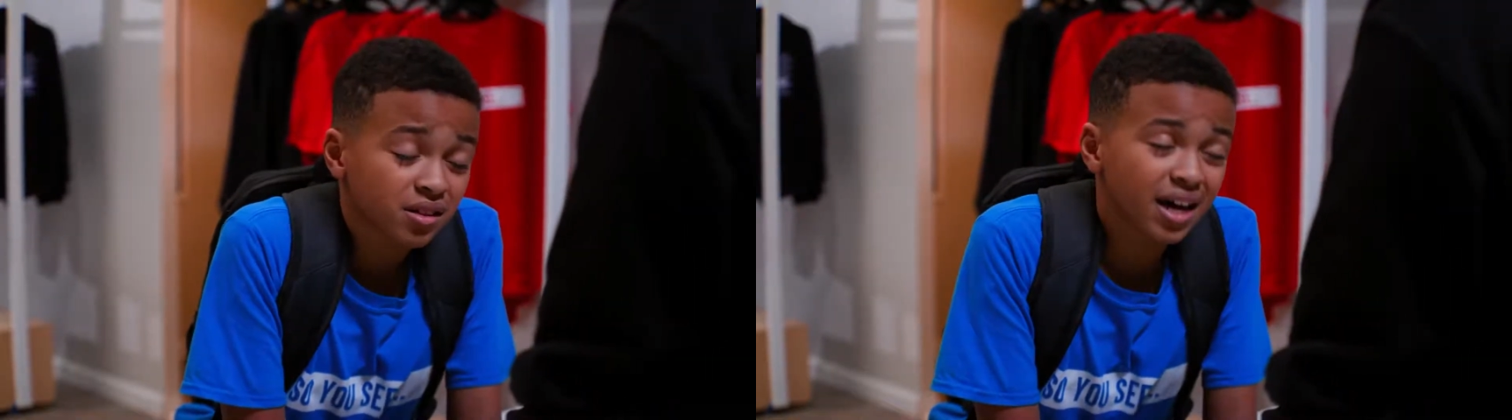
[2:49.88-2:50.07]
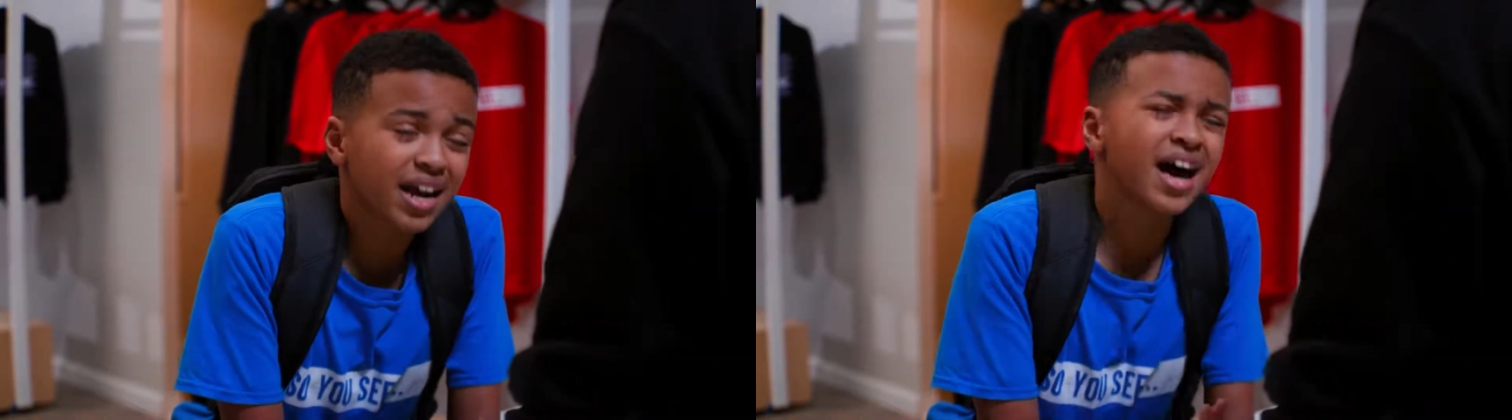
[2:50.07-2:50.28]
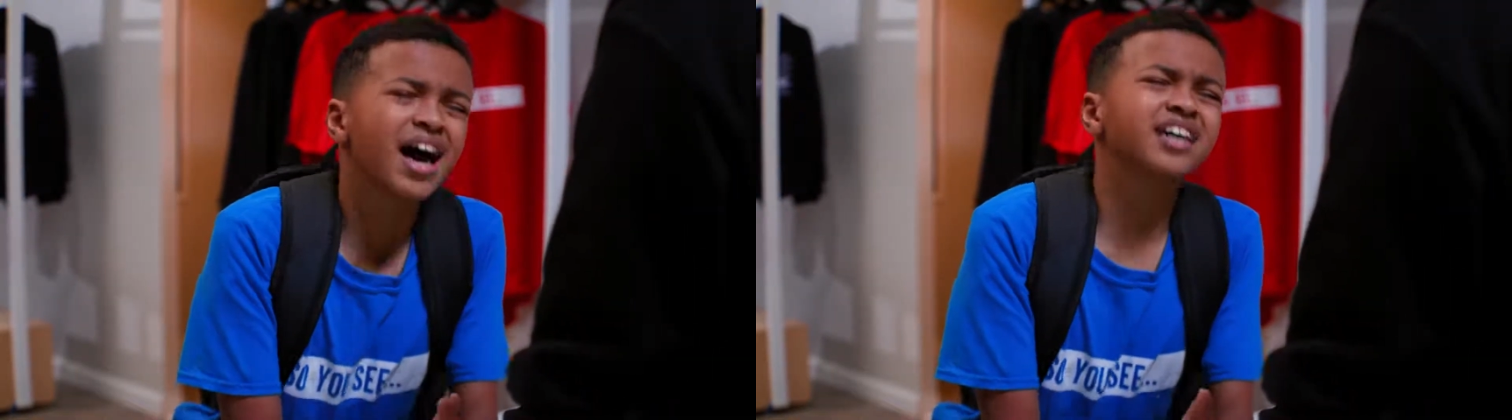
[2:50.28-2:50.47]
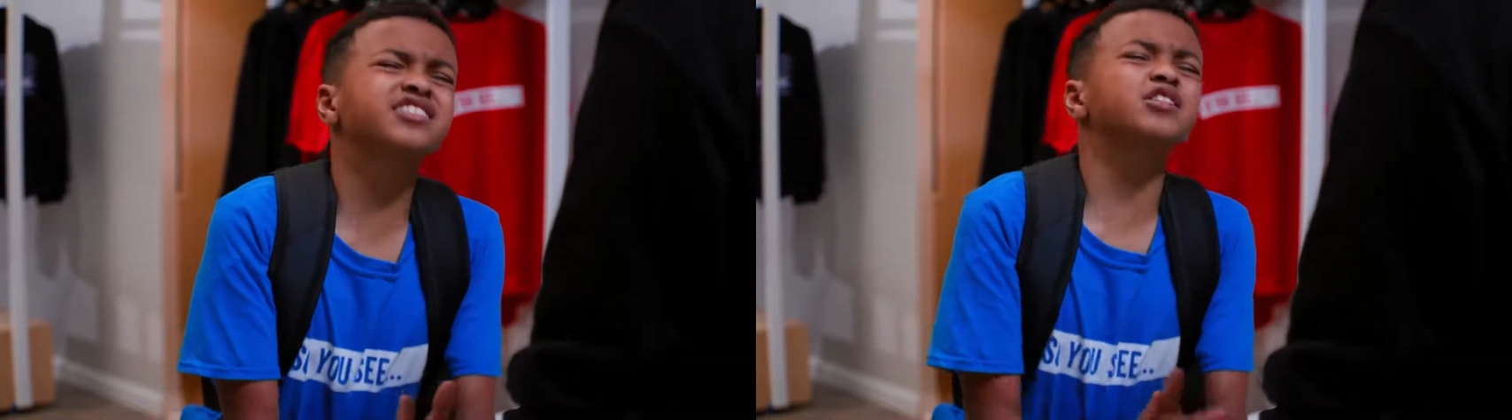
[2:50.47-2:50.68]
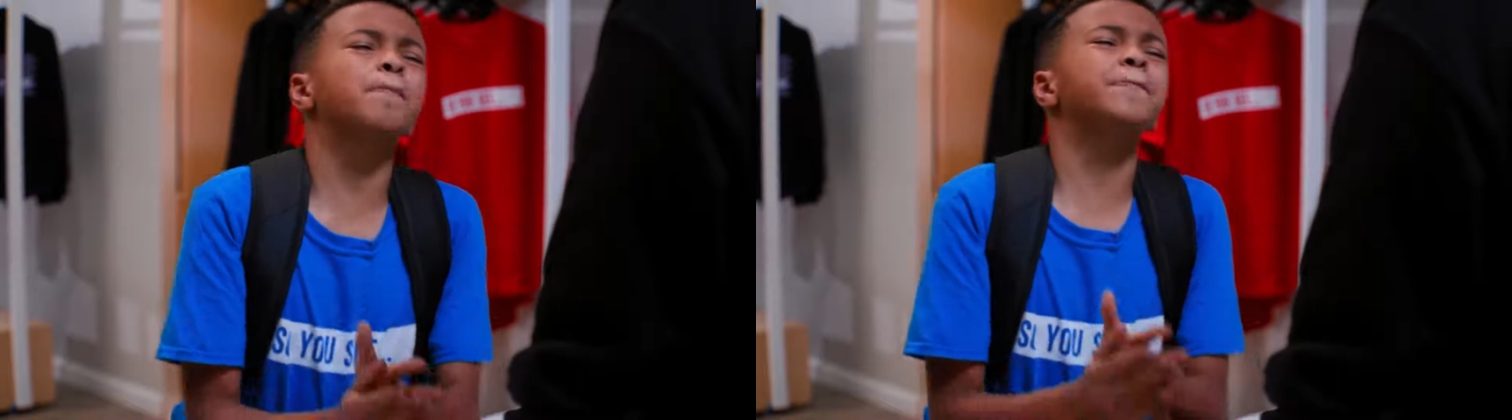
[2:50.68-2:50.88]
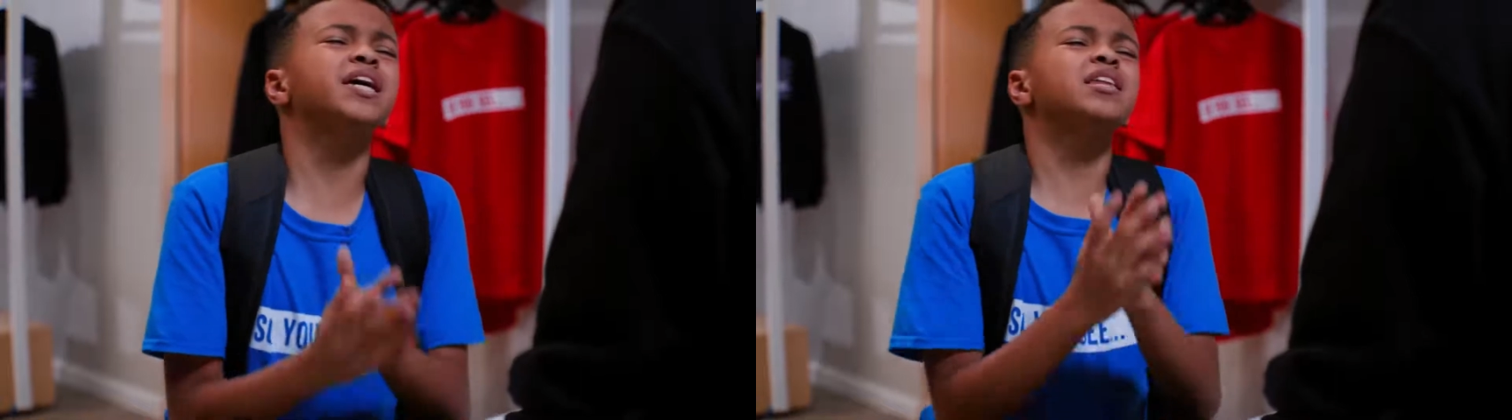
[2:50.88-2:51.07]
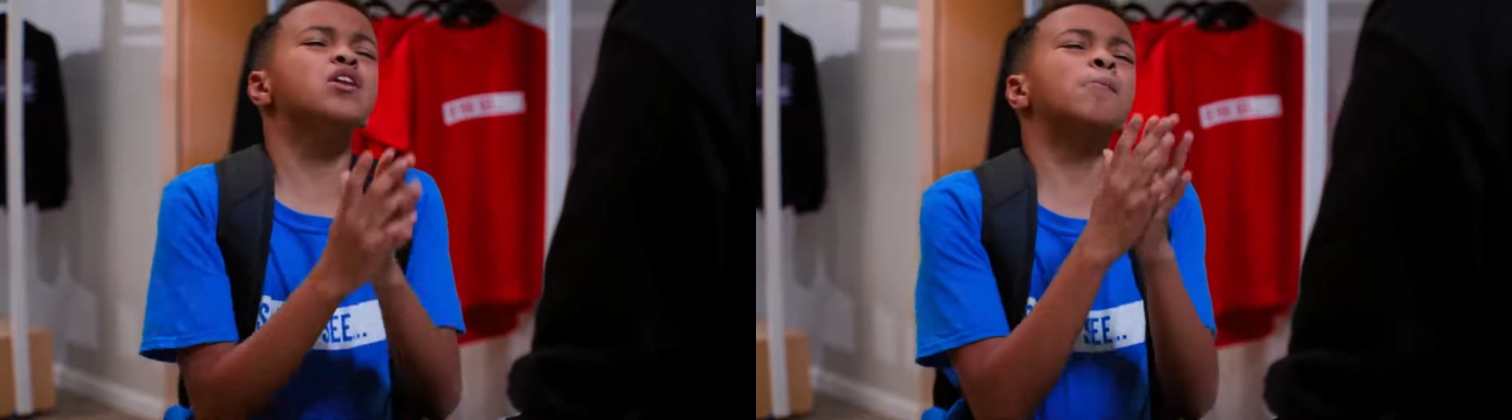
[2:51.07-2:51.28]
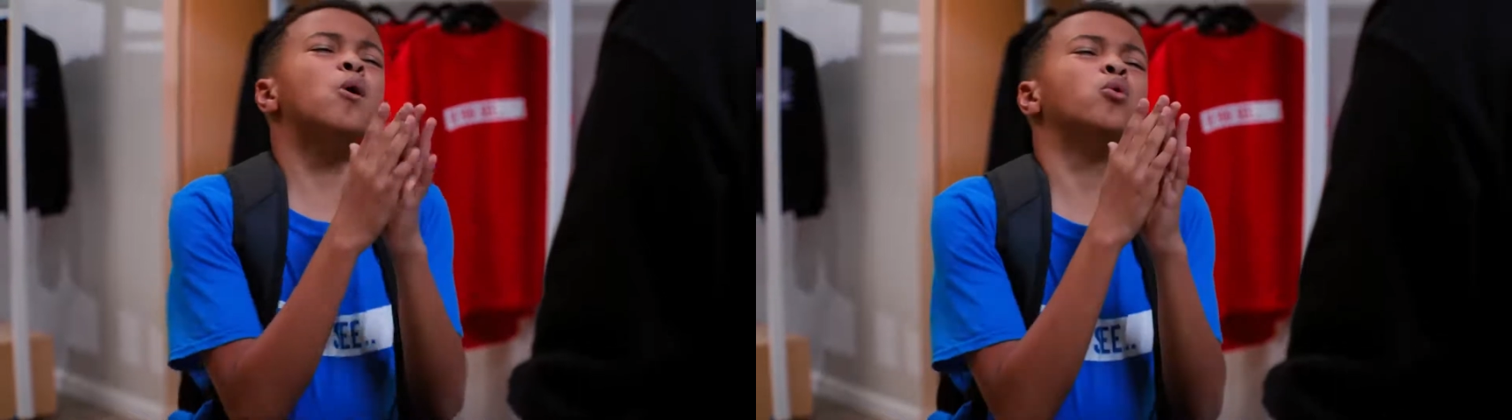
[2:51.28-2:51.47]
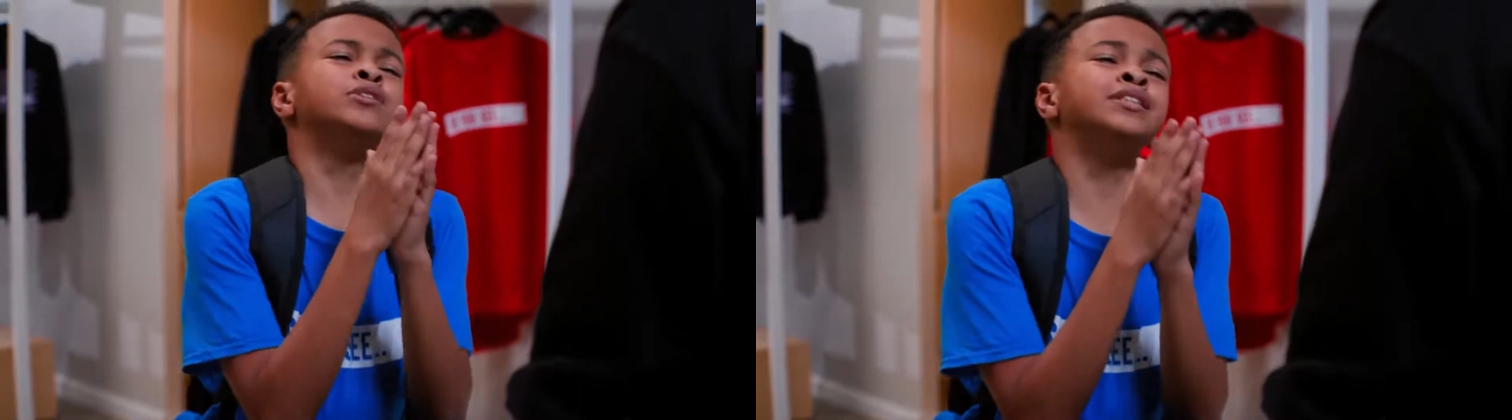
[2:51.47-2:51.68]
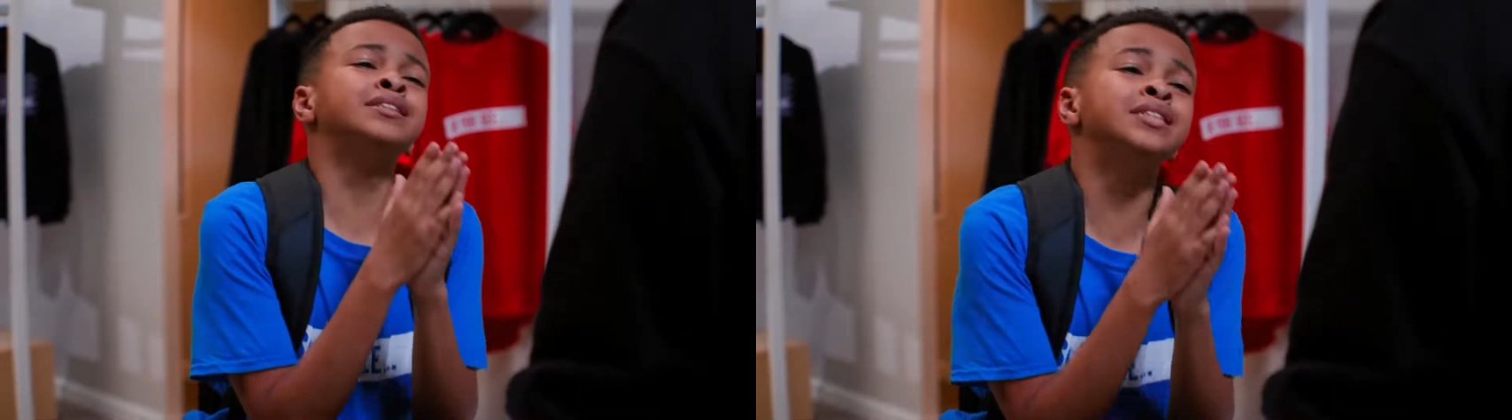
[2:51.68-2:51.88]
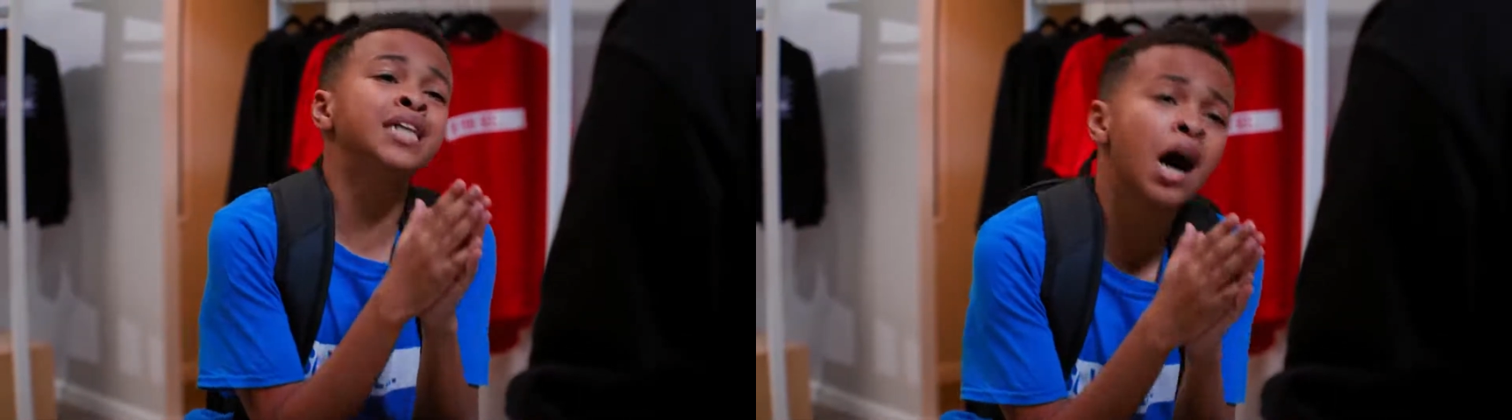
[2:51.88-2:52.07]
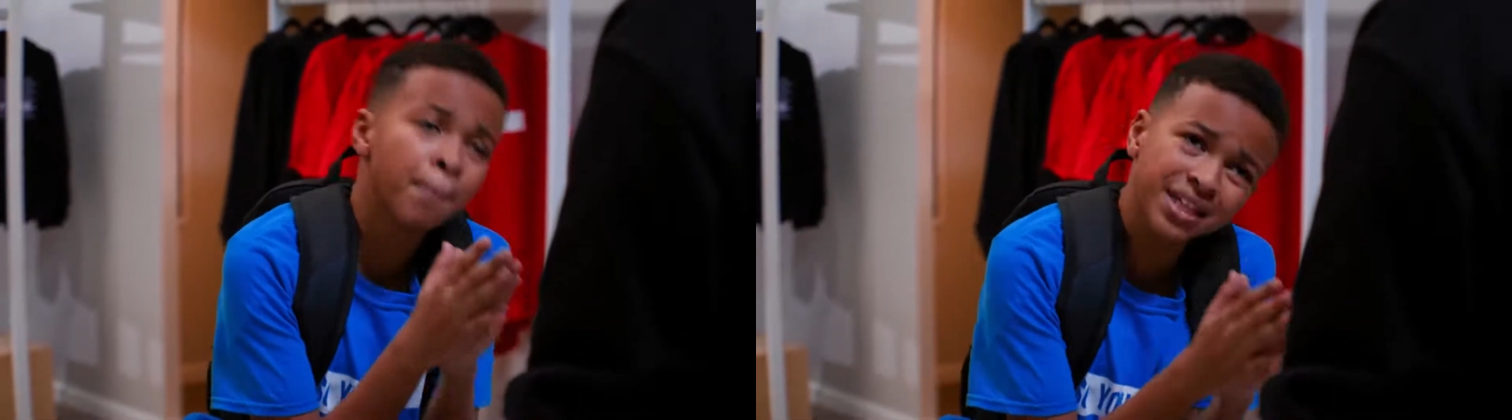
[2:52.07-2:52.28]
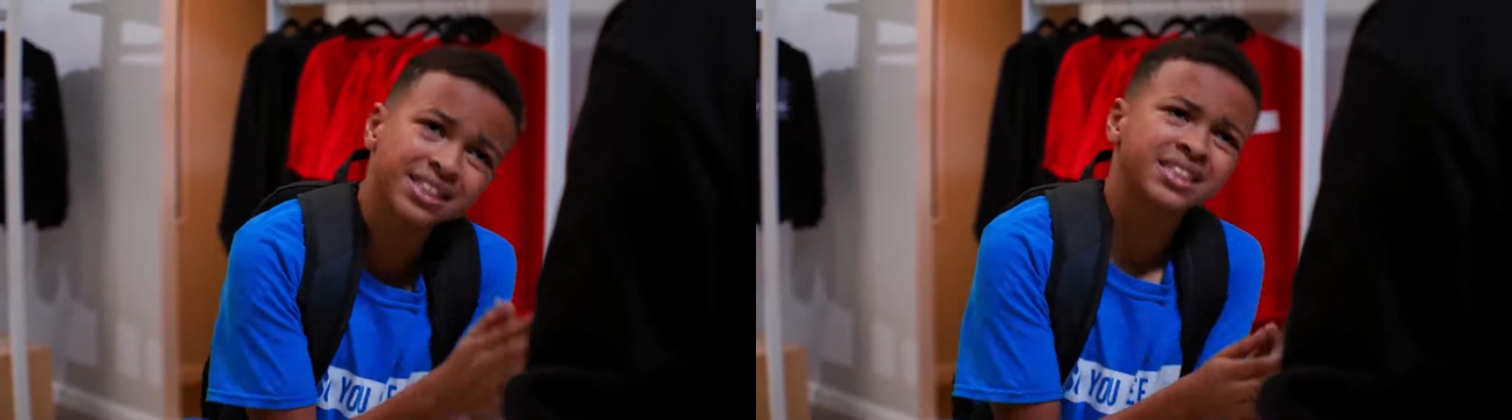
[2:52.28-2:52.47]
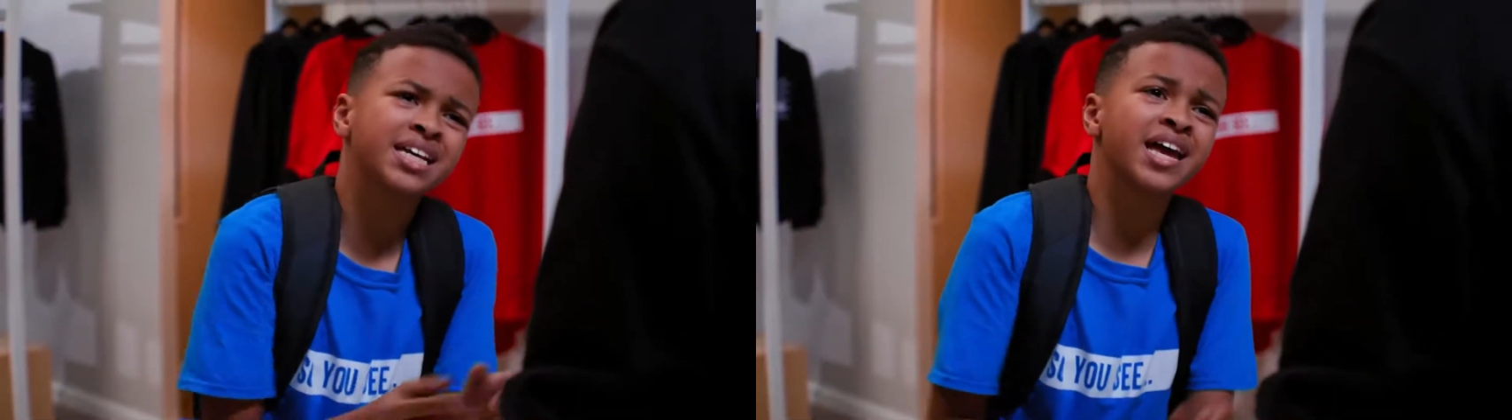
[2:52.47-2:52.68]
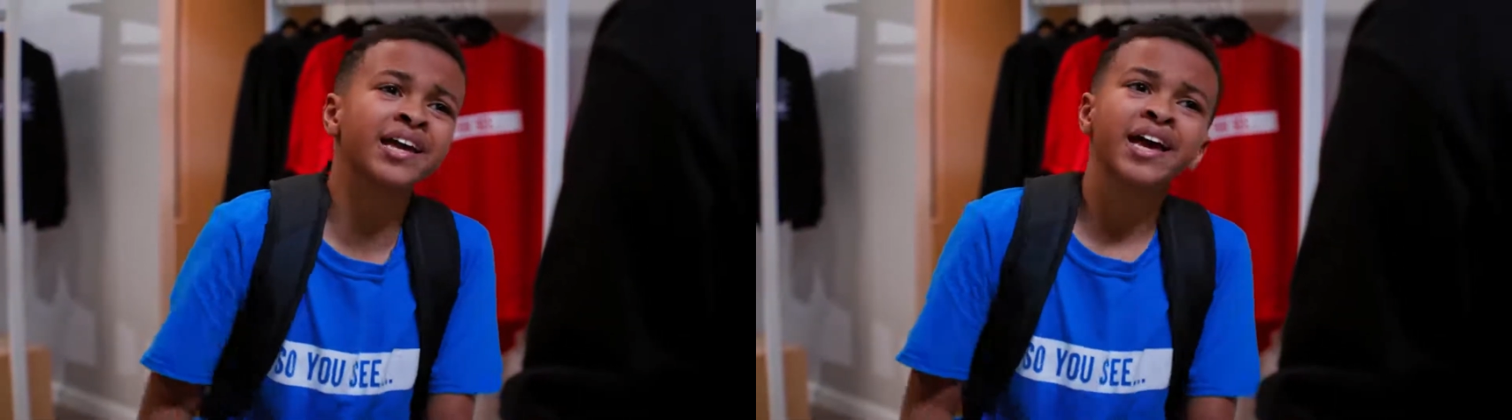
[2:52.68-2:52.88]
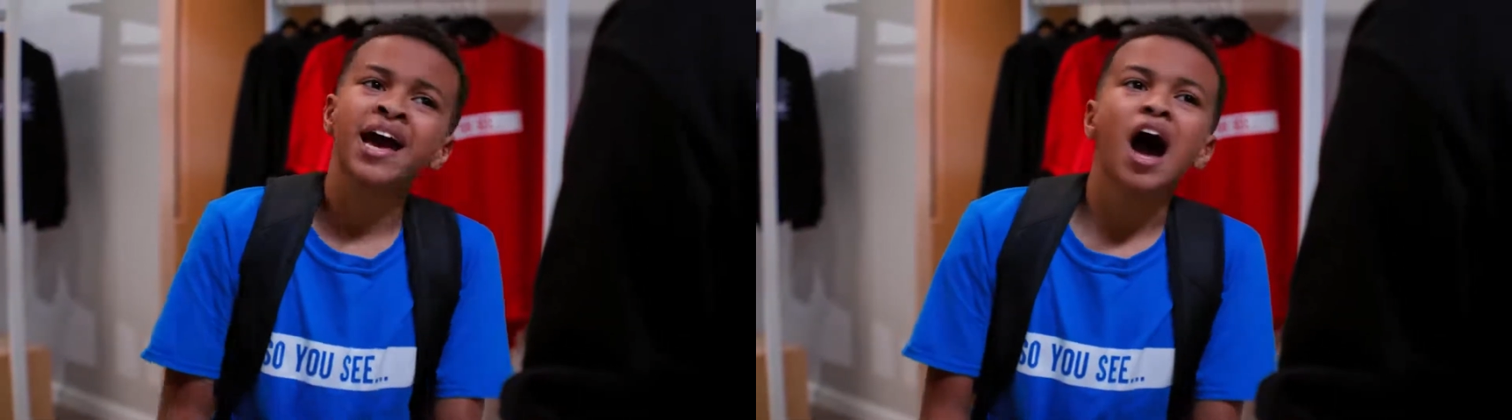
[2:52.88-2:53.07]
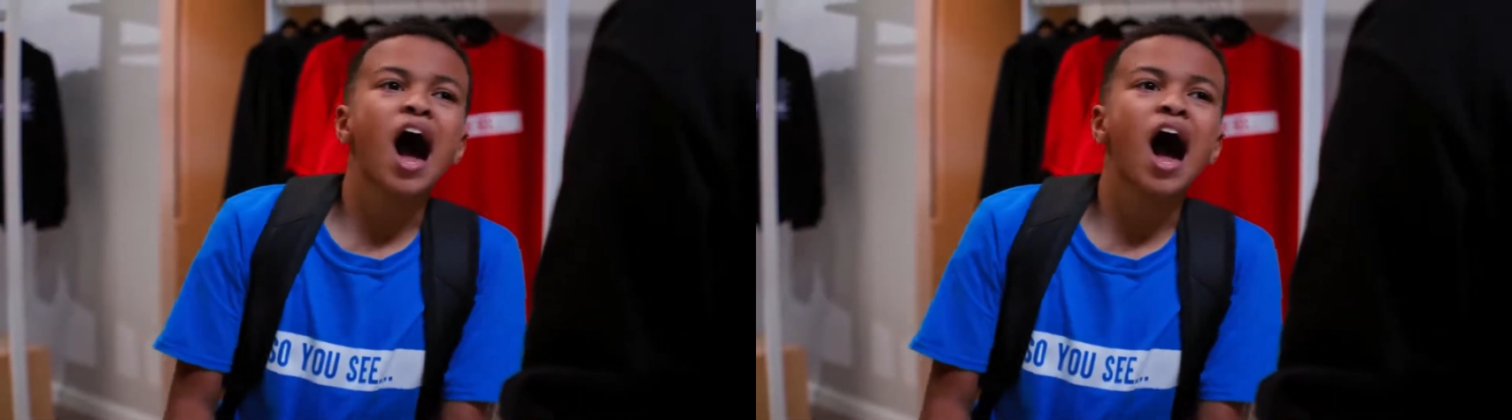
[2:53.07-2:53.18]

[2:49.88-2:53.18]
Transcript: That has to be the most dumbest thing